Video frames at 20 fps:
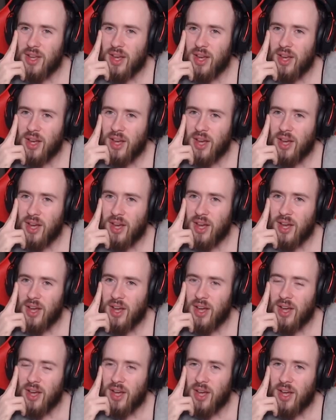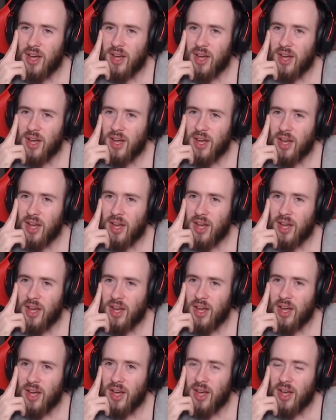
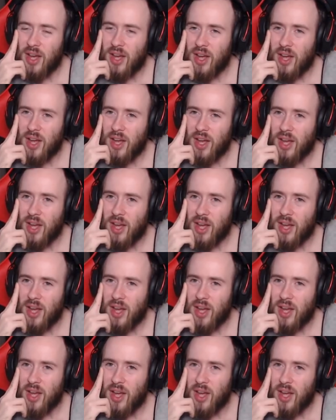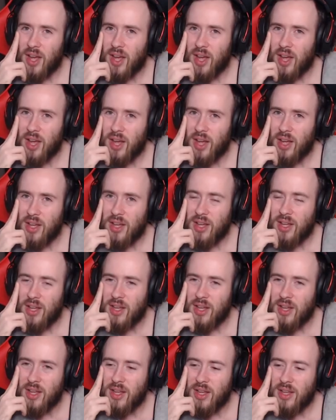
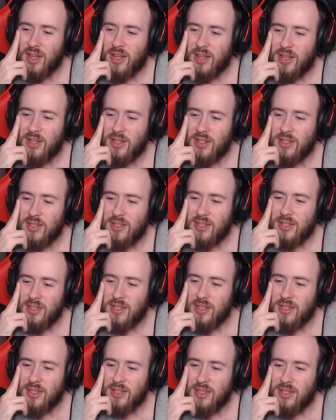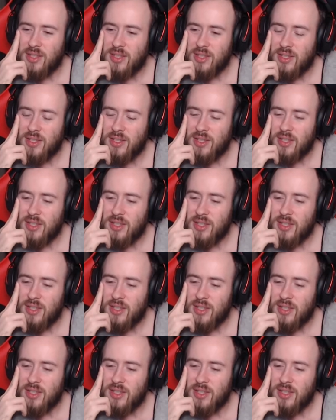(silent)